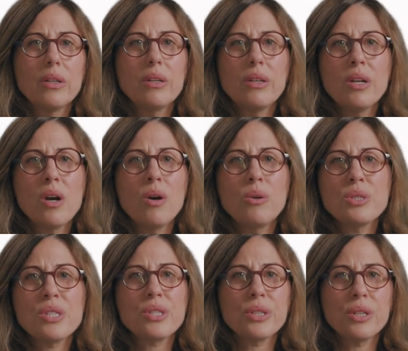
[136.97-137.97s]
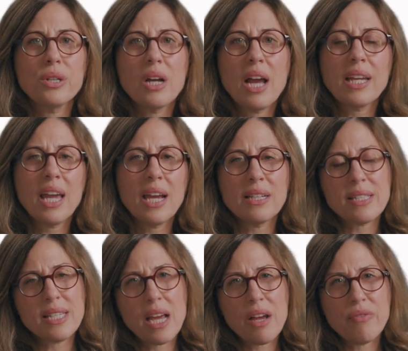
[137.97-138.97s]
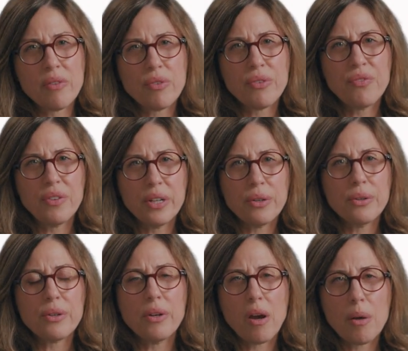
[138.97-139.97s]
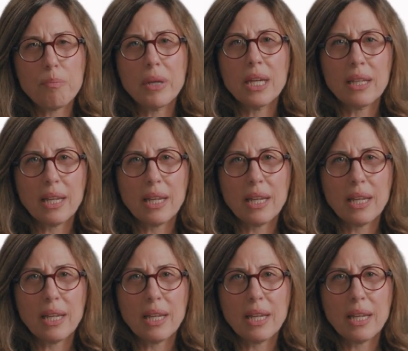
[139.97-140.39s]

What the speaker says: No, sir, I can't say I've ever feared not being